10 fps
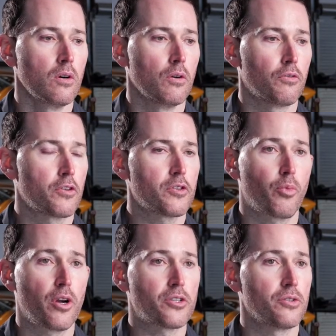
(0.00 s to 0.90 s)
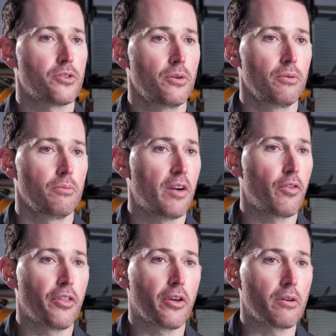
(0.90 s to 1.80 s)
Well, first impressions are
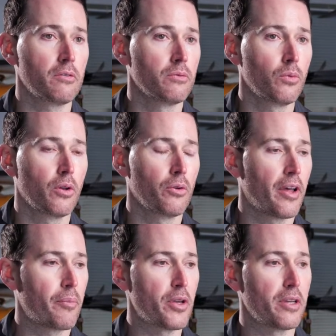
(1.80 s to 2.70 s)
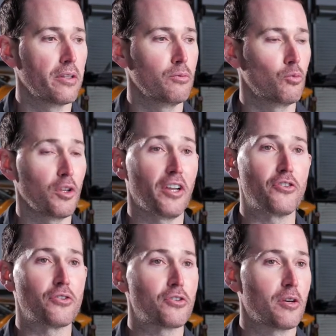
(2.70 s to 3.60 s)
everything, whether that be in
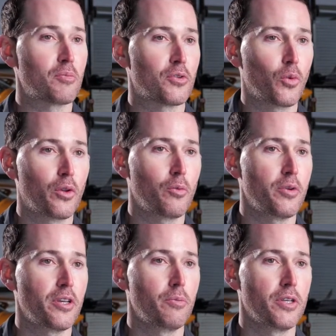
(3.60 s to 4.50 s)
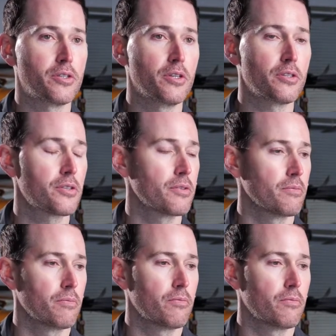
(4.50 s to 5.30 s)
relationships or whether it be in business.